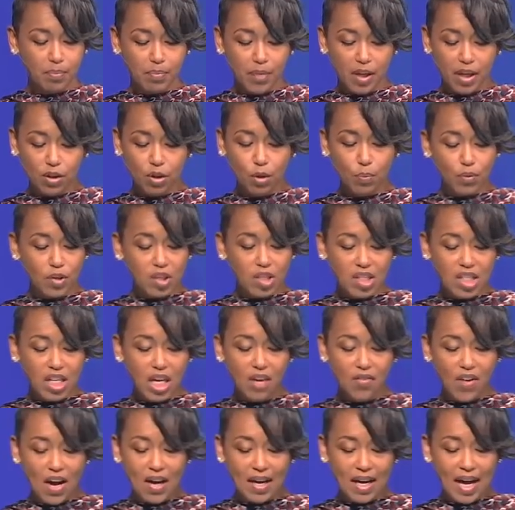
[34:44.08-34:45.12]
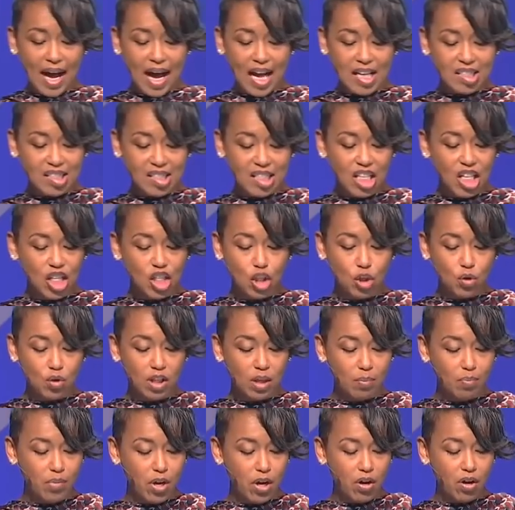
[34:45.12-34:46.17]
And you perceive how God sees you in the
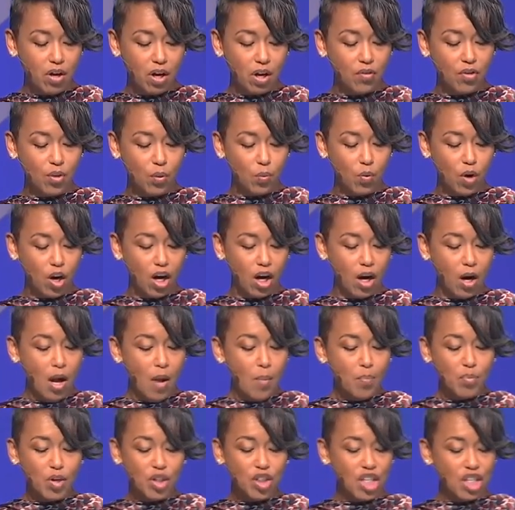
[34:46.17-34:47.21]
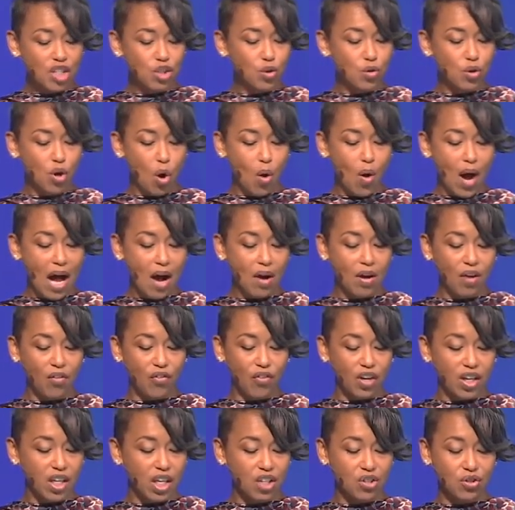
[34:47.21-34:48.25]
mirror of the word, but then you go out and
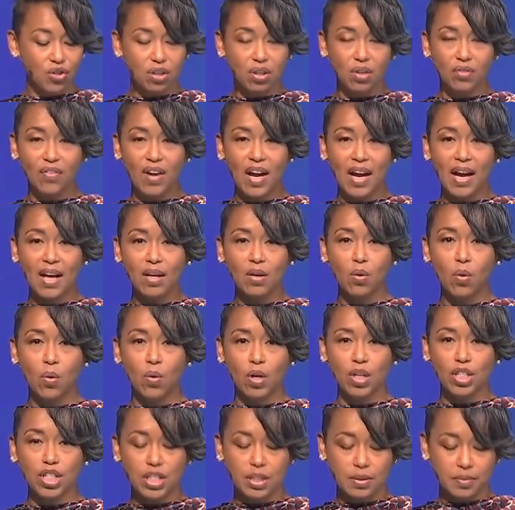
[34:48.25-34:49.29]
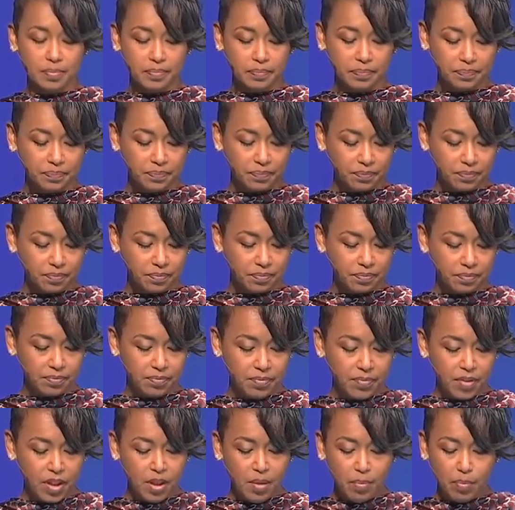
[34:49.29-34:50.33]
forget your divine origin.
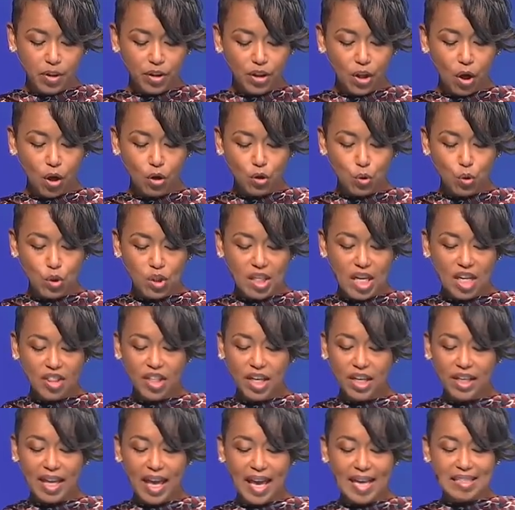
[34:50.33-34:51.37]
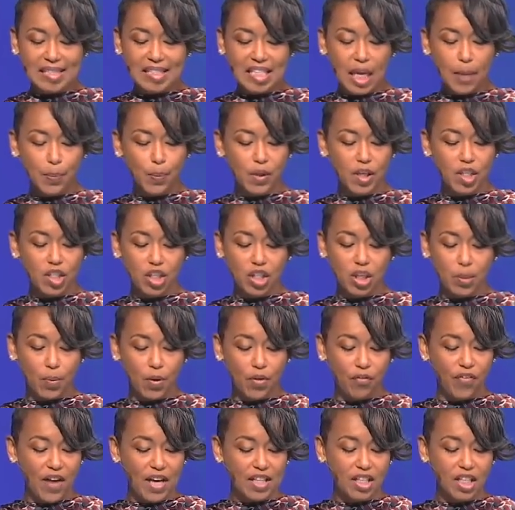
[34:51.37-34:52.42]
But those who set their gaze deeply into the
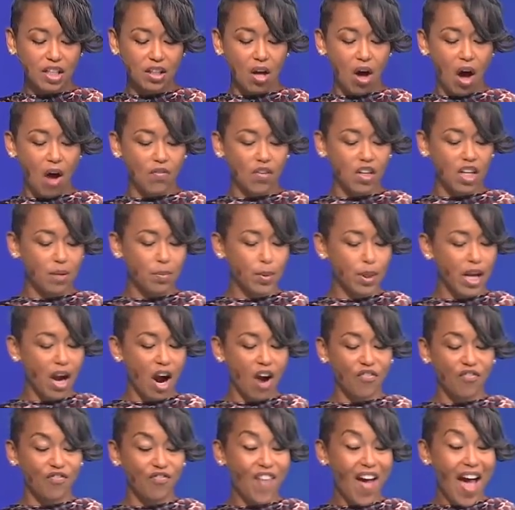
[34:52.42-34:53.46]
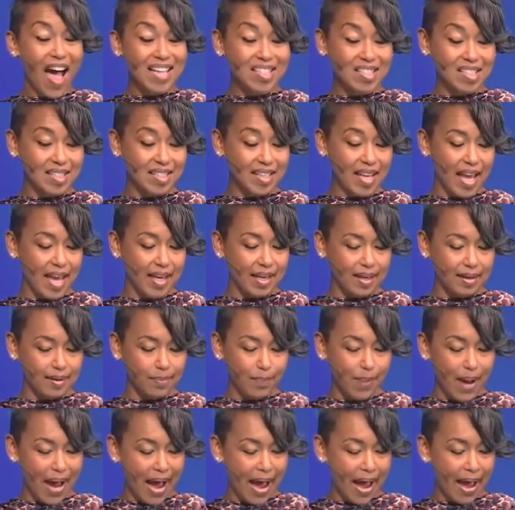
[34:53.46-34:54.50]
perfecting law of liberty are fascinated
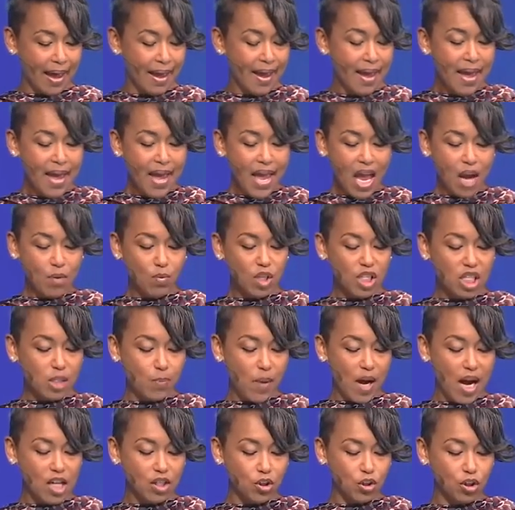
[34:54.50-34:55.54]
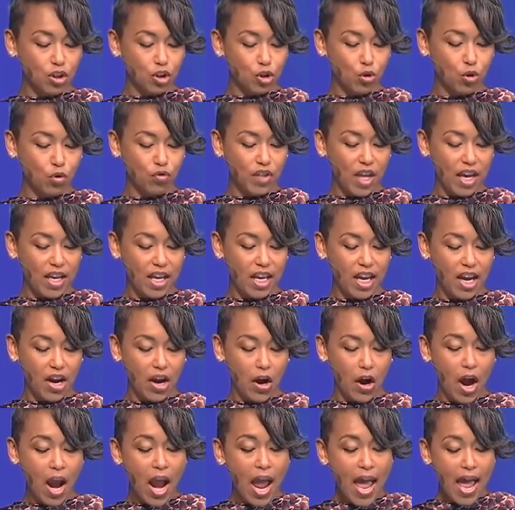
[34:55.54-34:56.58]
by and respond to the truth they
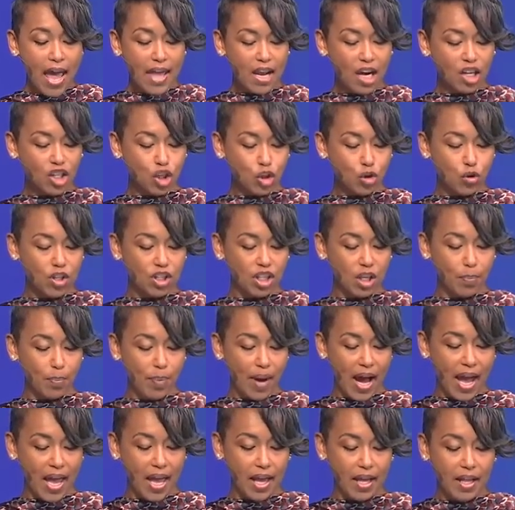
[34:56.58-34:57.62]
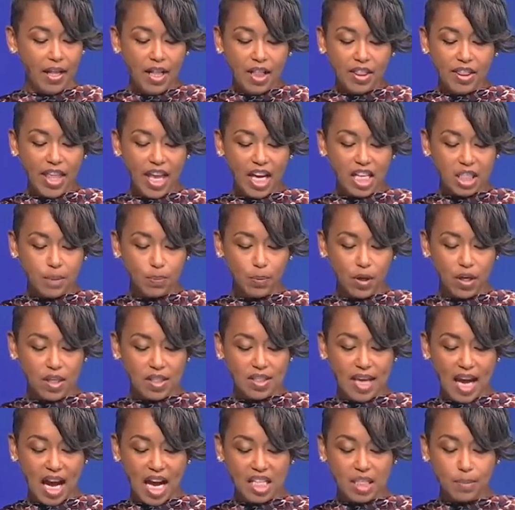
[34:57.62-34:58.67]
hear and are strengthened by it. They experience
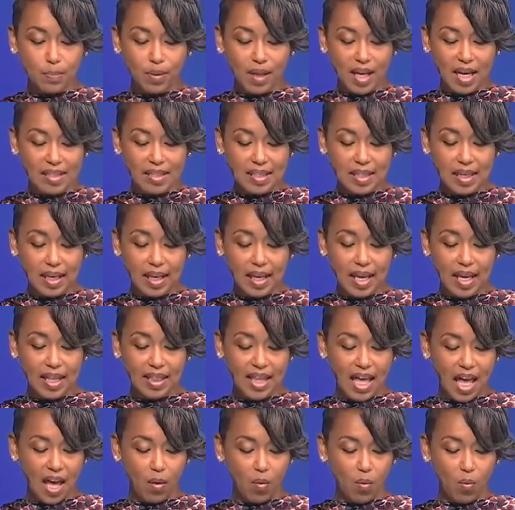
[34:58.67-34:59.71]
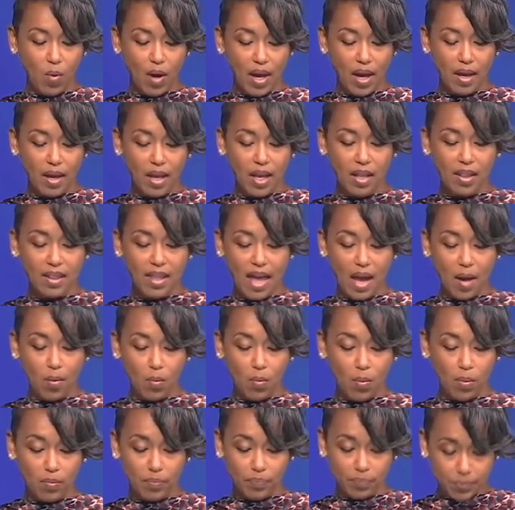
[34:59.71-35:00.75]
God's blessing in that way, in
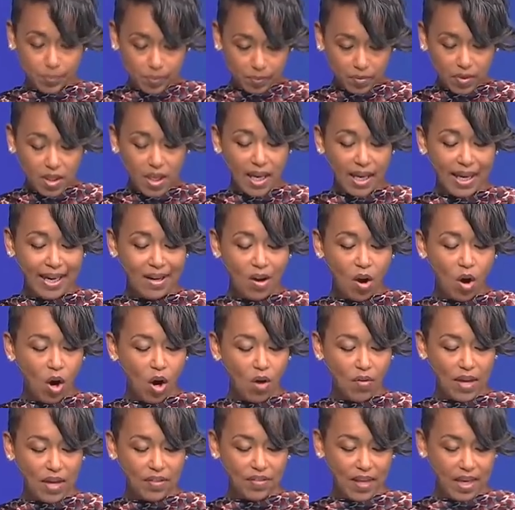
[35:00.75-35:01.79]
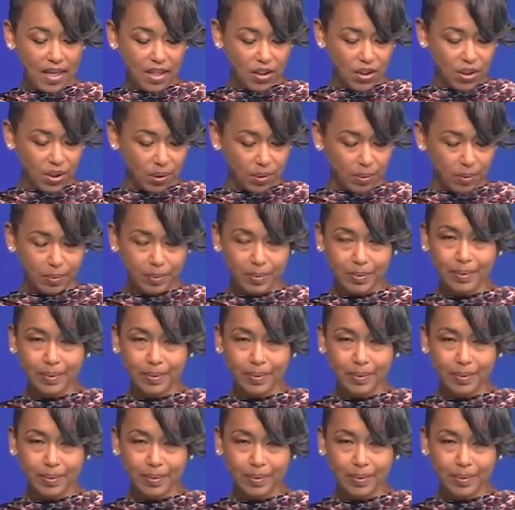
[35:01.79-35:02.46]
all that they do.